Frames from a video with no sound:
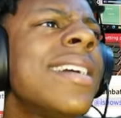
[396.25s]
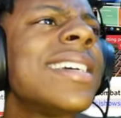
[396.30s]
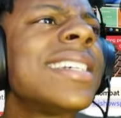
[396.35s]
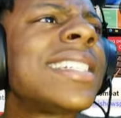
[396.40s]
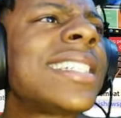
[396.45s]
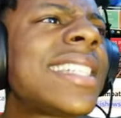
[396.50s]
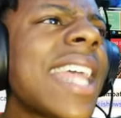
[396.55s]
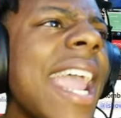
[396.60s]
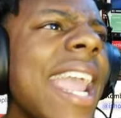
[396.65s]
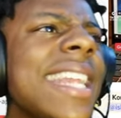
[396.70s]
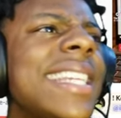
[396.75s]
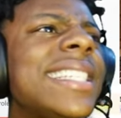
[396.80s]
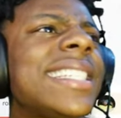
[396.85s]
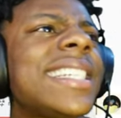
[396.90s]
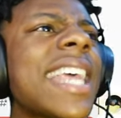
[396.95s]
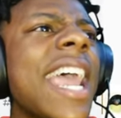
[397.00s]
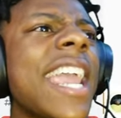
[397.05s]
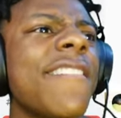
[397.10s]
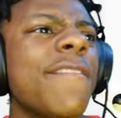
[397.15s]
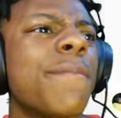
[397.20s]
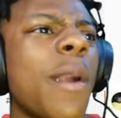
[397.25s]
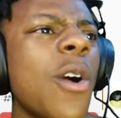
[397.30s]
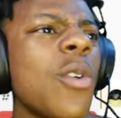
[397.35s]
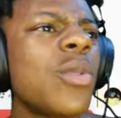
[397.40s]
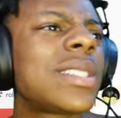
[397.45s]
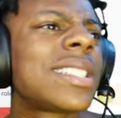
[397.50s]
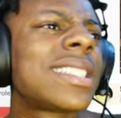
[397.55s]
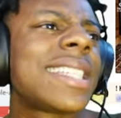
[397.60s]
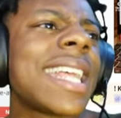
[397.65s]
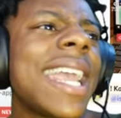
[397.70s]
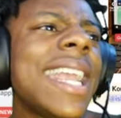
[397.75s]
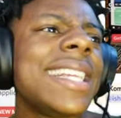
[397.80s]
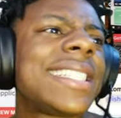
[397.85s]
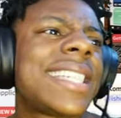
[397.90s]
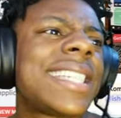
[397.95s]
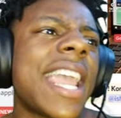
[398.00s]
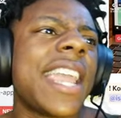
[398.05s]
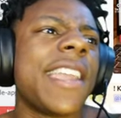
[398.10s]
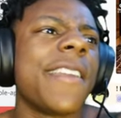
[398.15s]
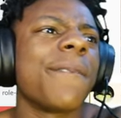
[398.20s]
Stay safe, bro. Stay
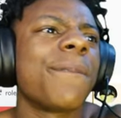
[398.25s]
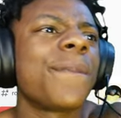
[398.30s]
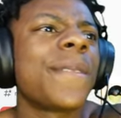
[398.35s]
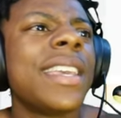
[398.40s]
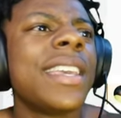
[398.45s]
safe.